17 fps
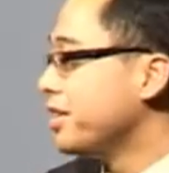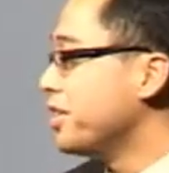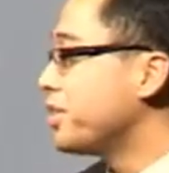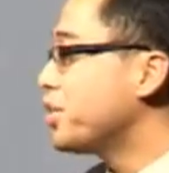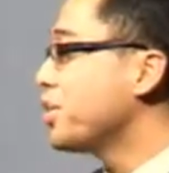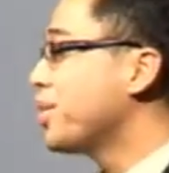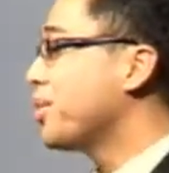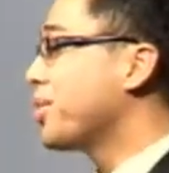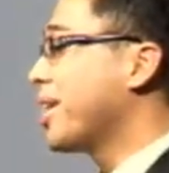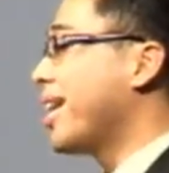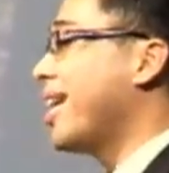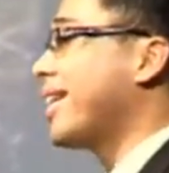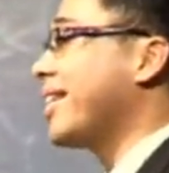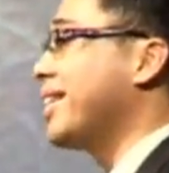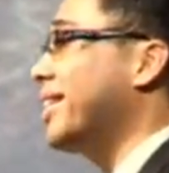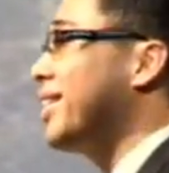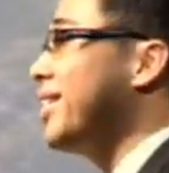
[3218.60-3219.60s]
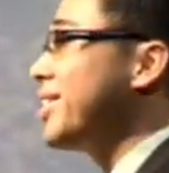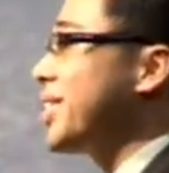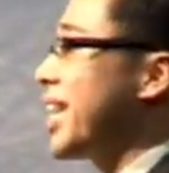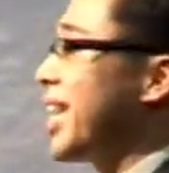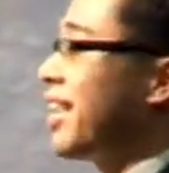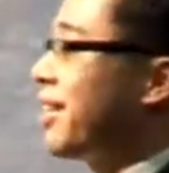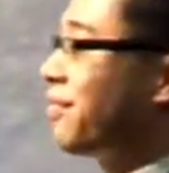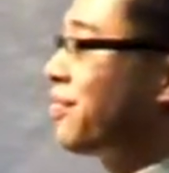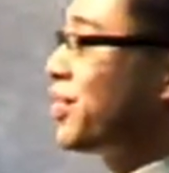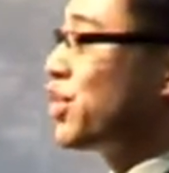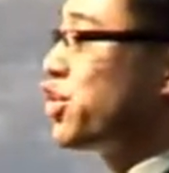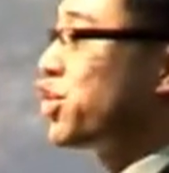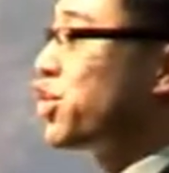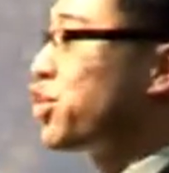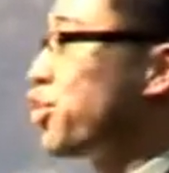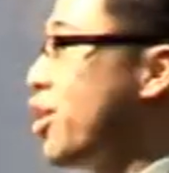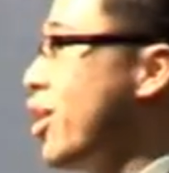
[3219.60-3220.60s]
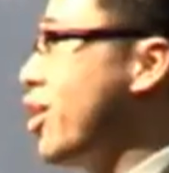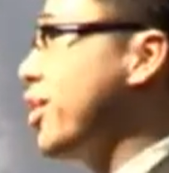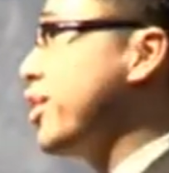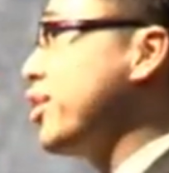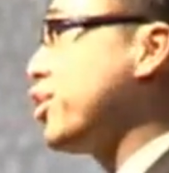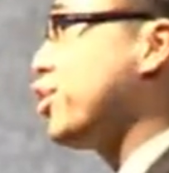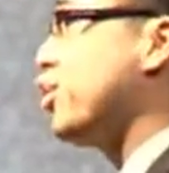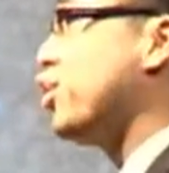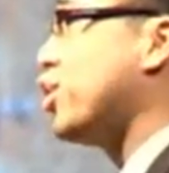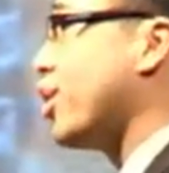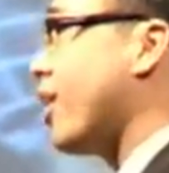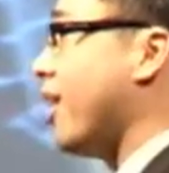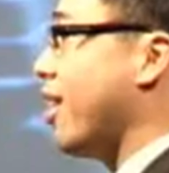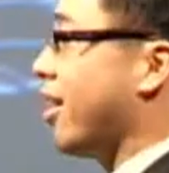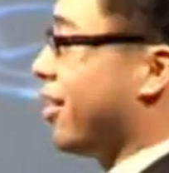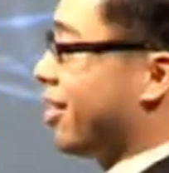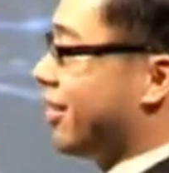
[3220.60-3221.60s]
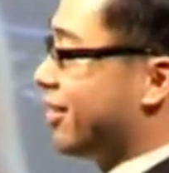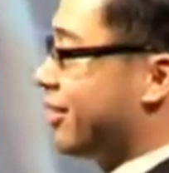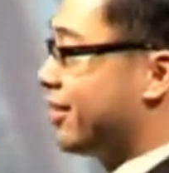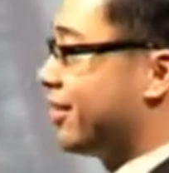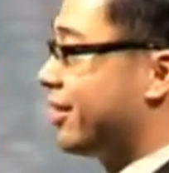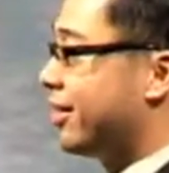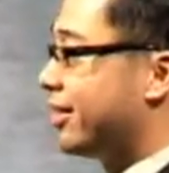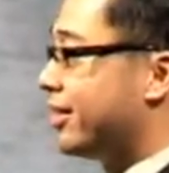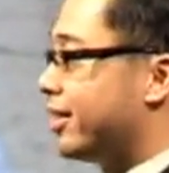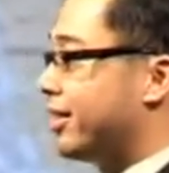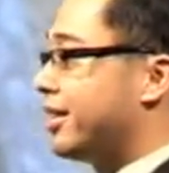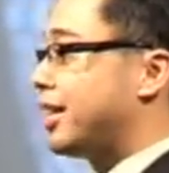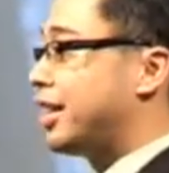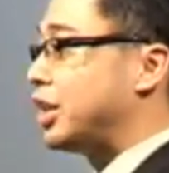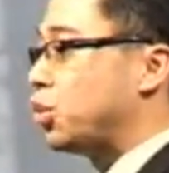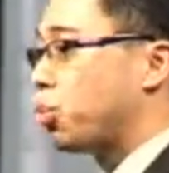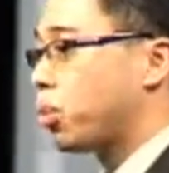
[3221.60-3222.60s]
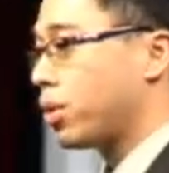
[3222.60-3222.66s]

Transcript: Did you know that hyenas have the strongest jaw in the